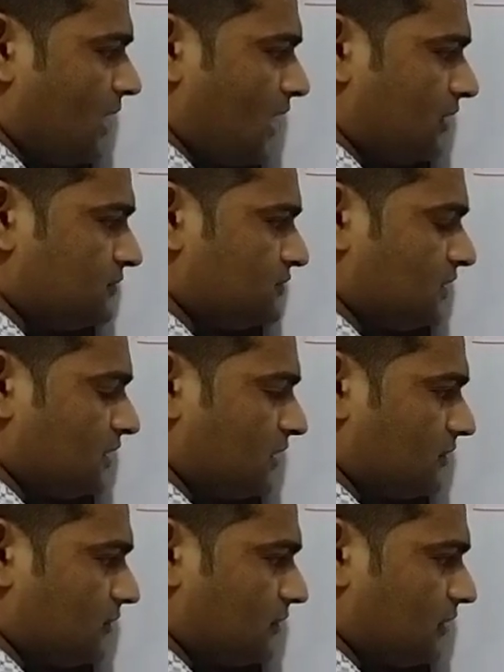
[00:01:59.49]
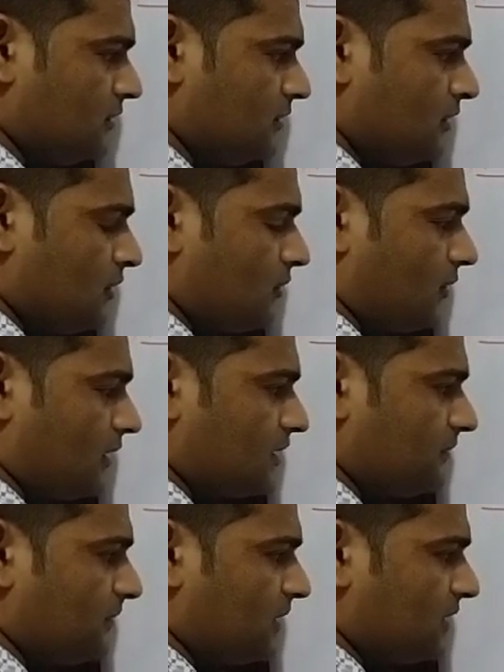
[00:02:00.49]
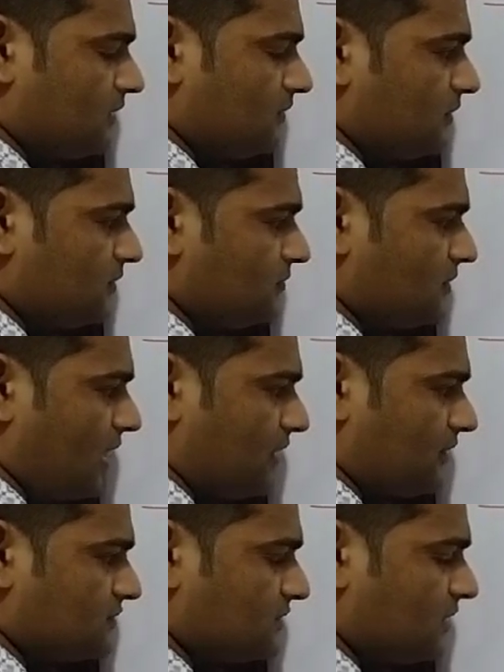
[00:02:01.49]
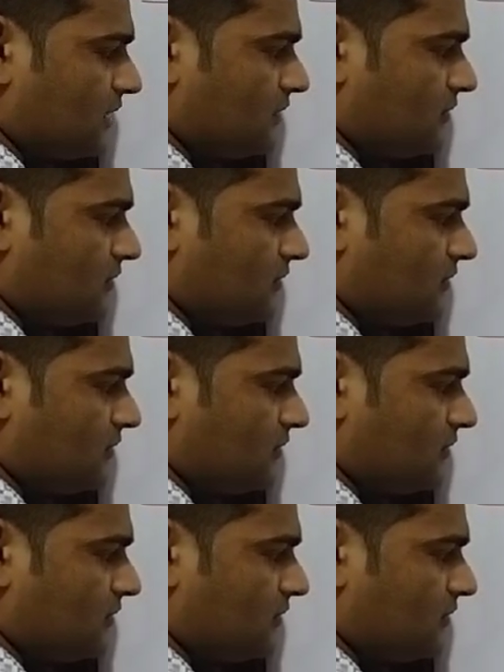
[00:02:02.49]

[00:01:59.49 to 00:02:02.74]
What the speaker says: hydrogen and chlorine. What happen in between hydrogen